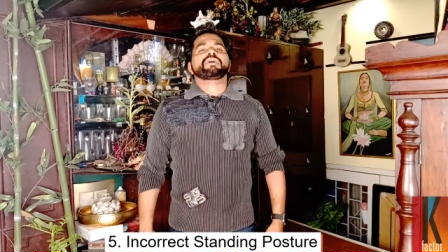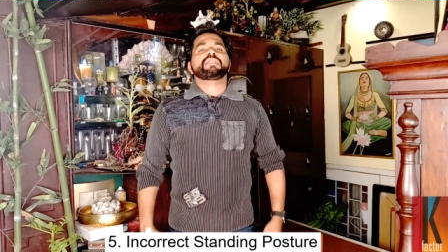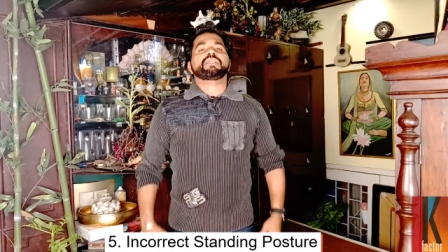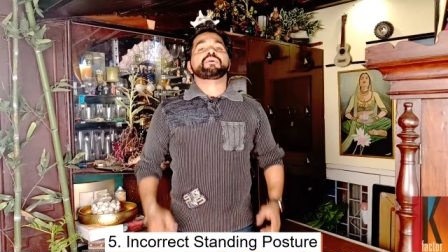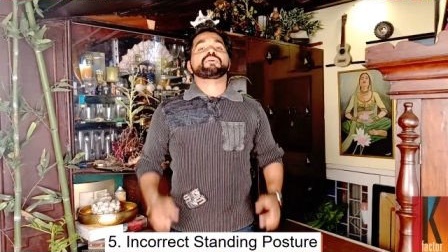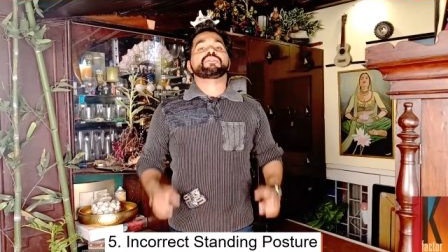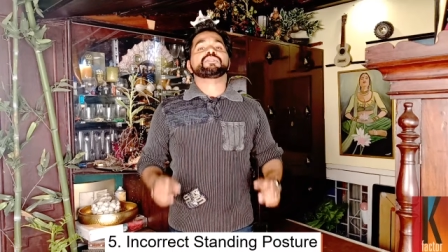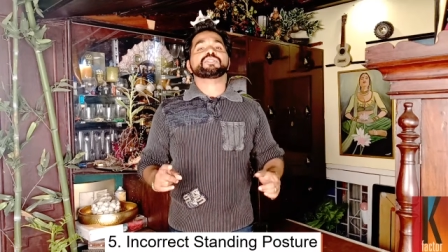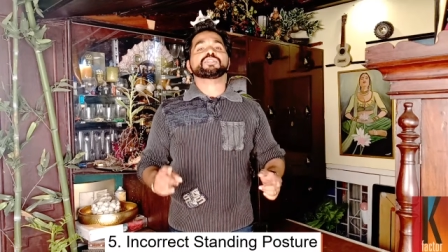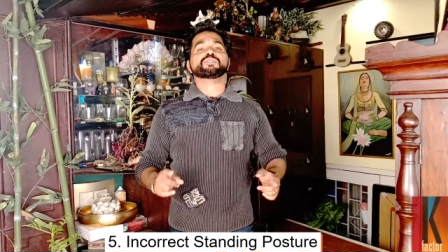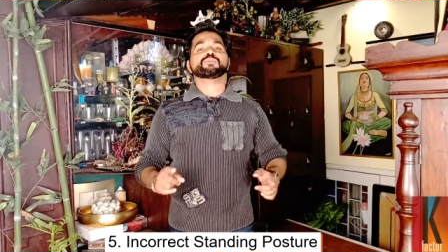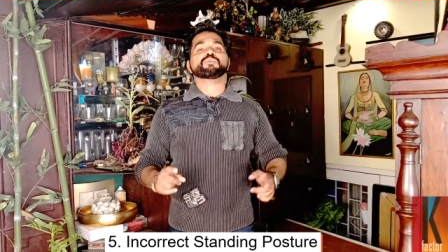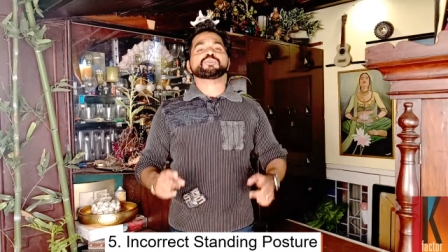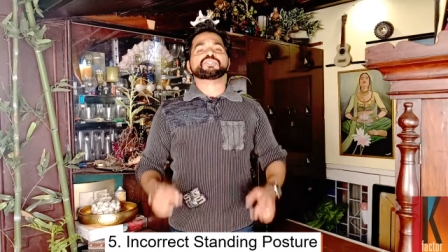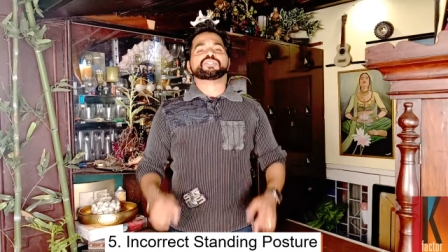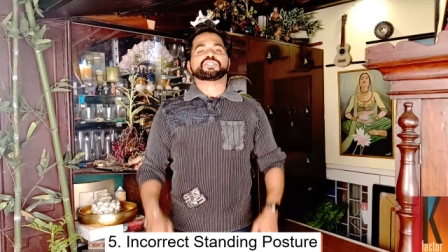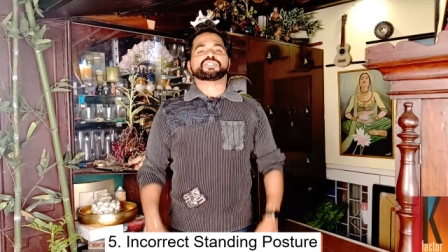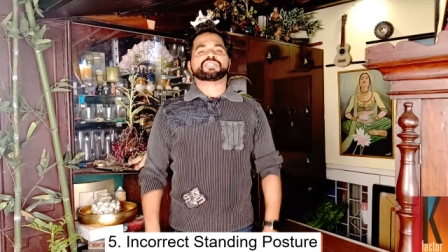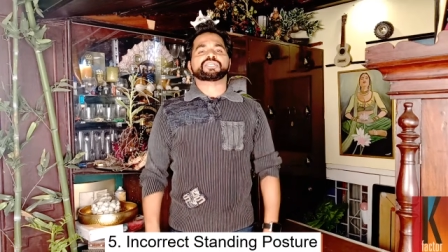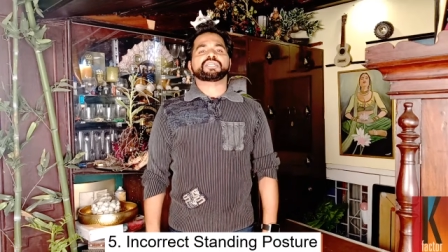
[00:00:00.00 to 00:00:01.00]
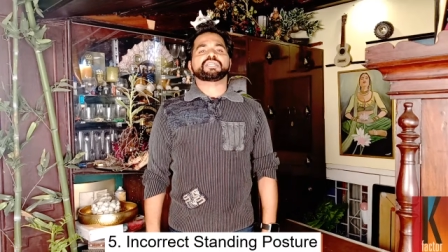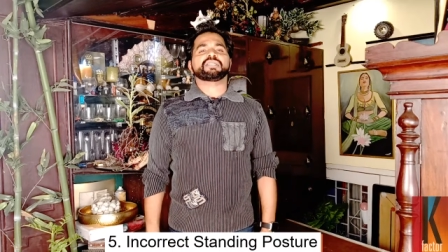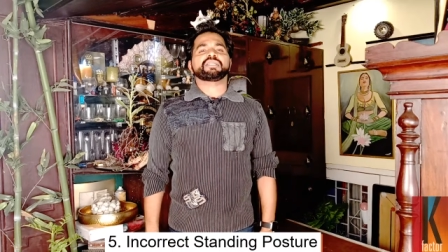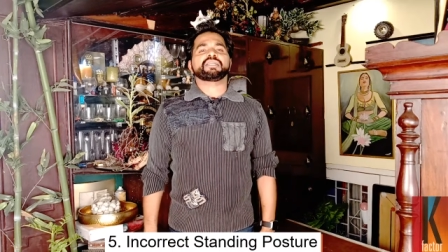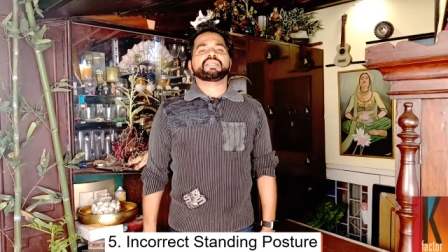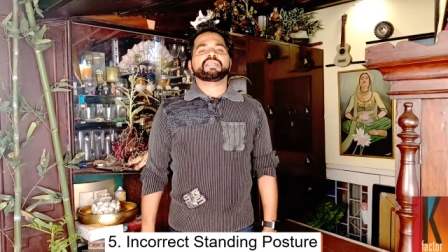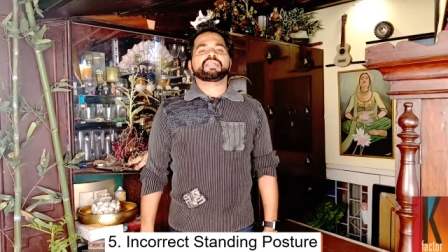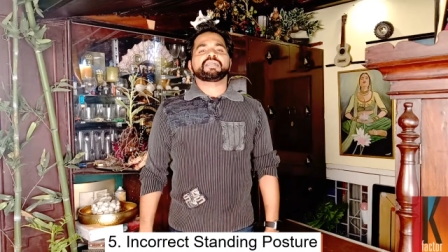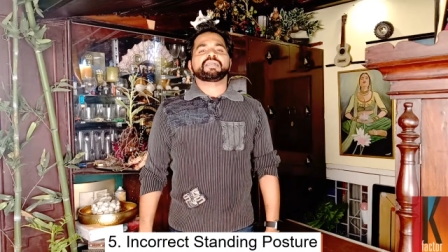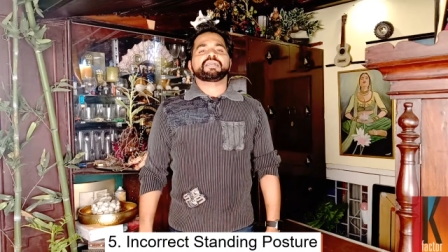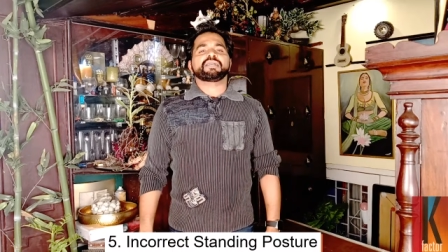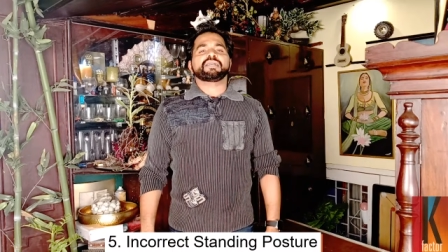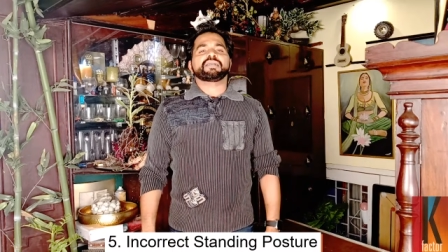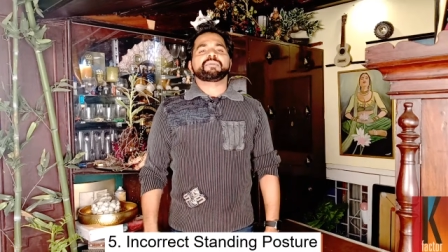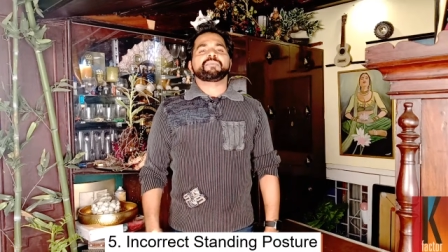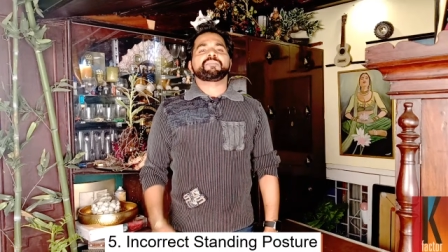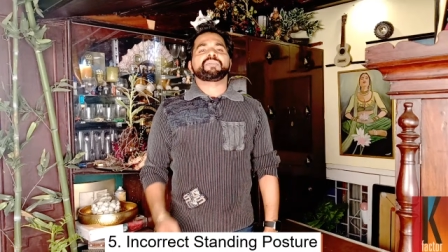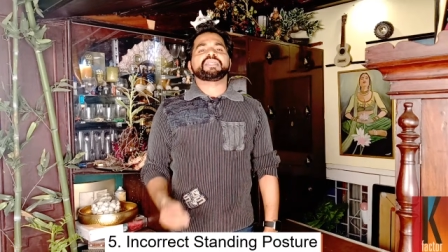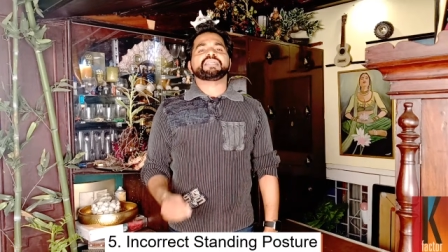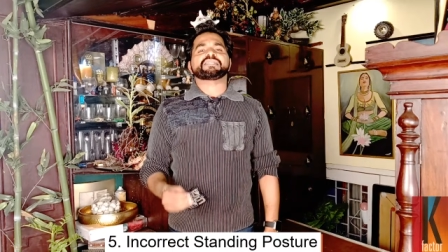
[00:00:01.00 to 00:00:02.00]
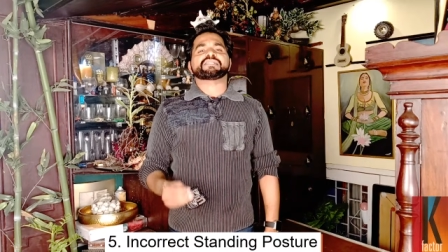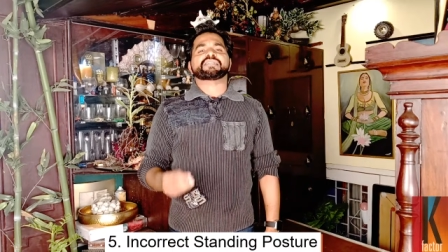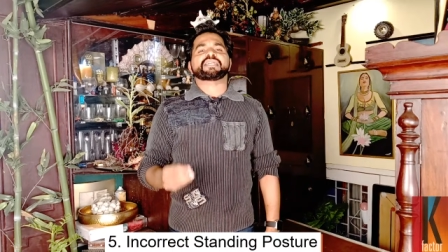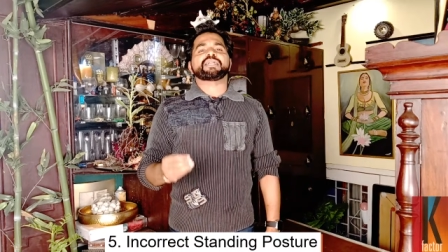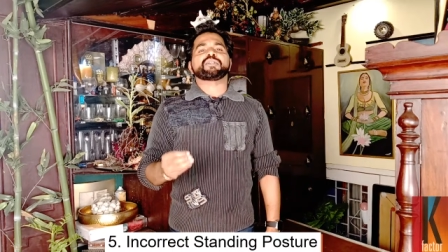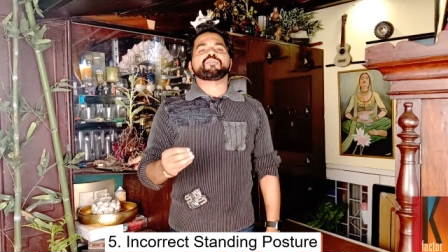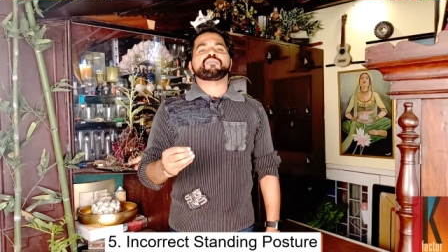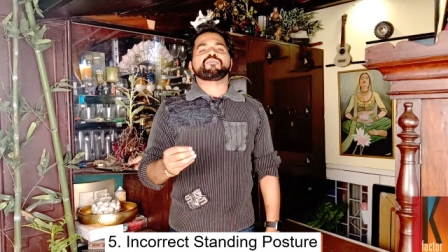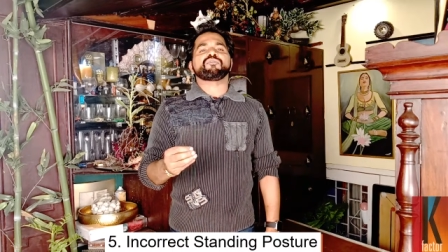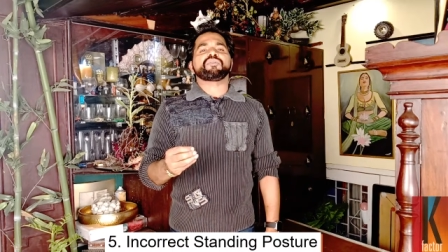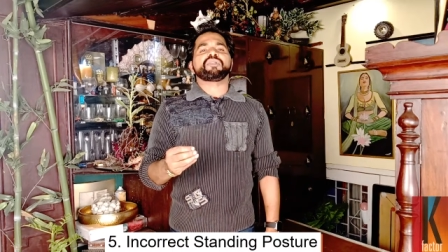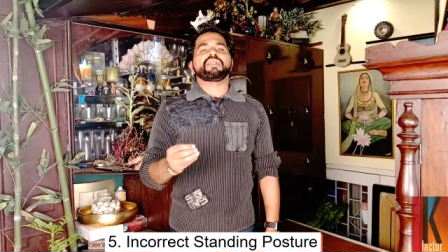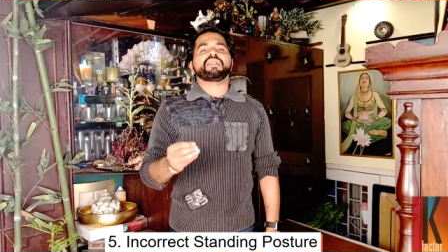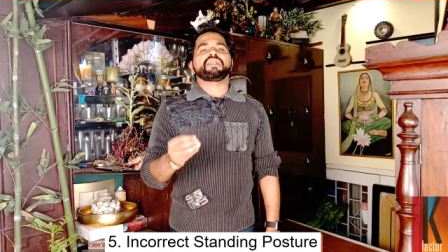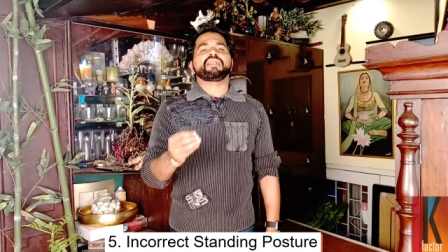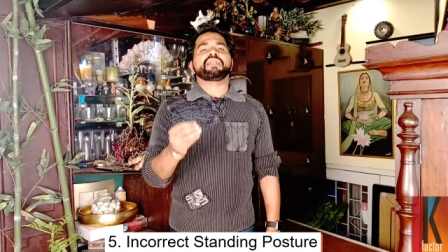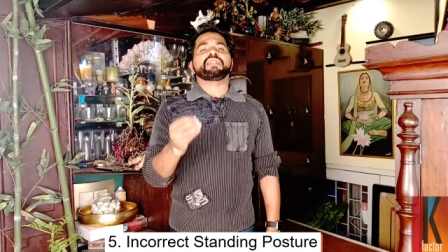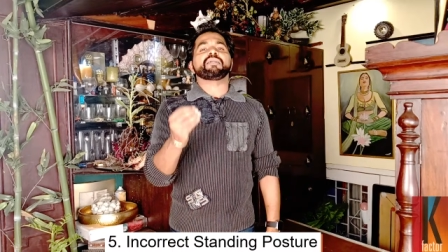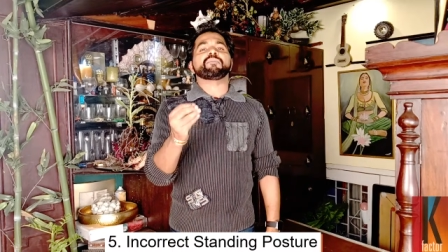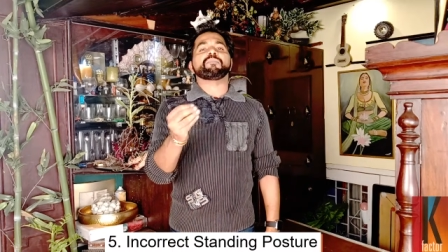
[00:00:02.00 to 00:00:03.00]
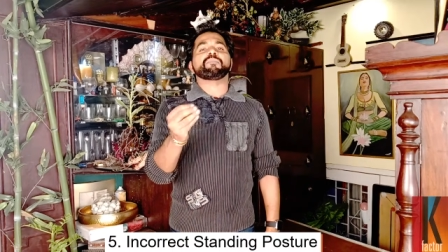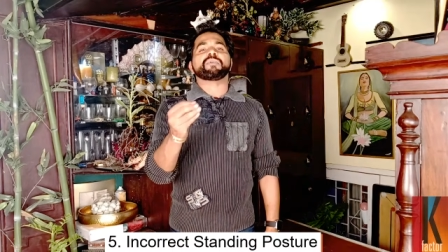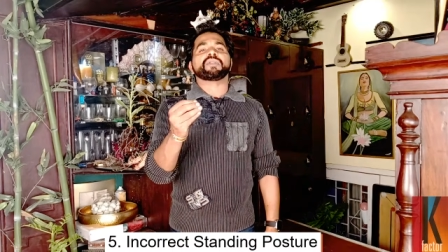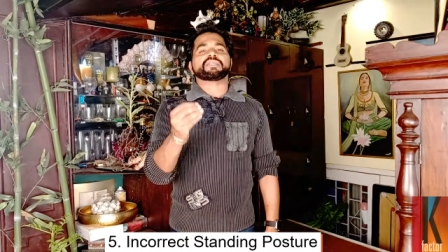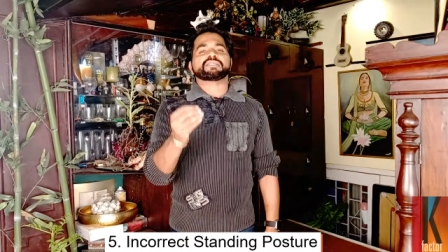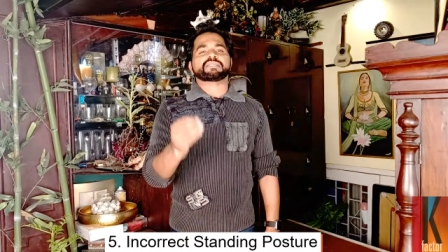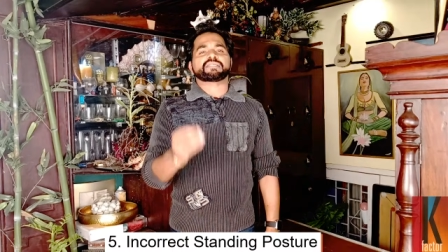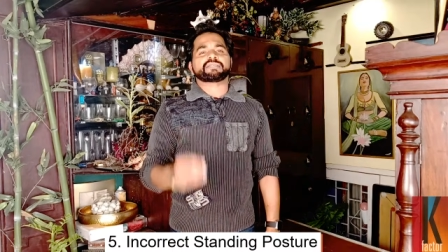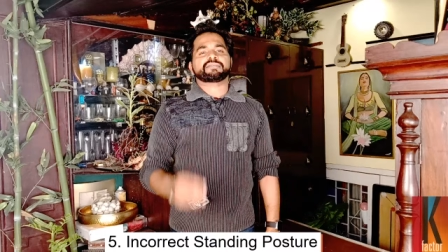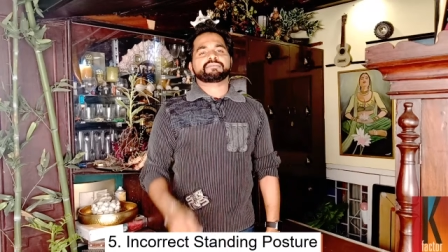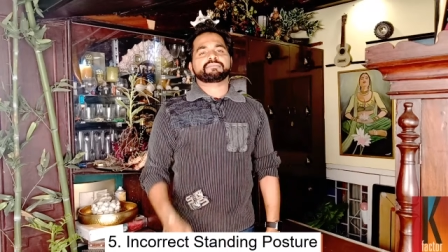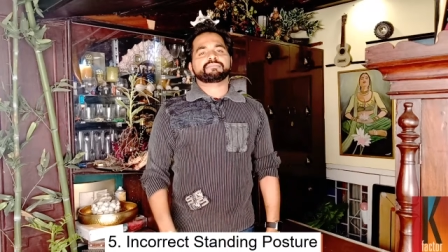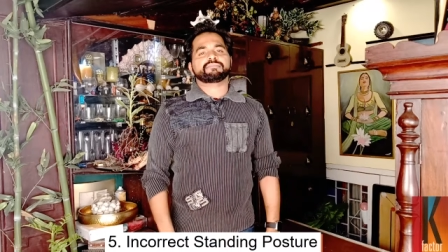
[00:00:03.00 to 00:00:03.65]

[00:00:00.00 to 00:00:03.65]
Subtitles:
Now in this position, please try to feel depressed.